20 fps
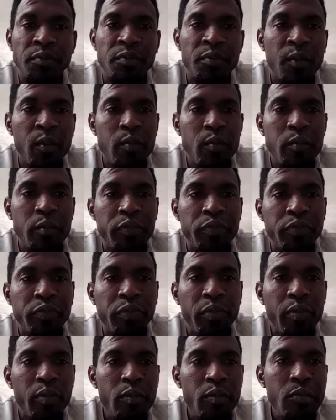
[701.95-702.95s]

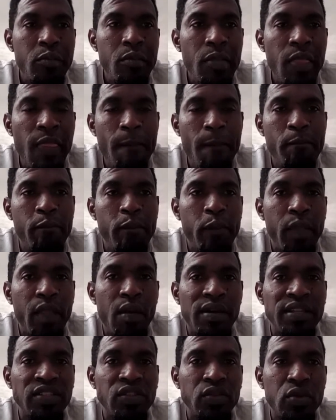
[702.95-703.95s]

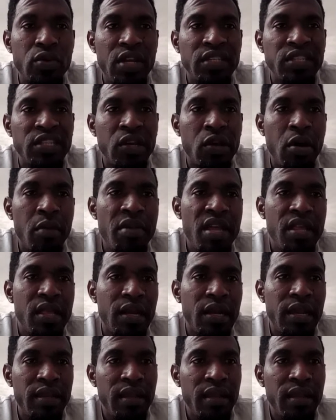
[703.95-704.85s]
So as soon as it come in,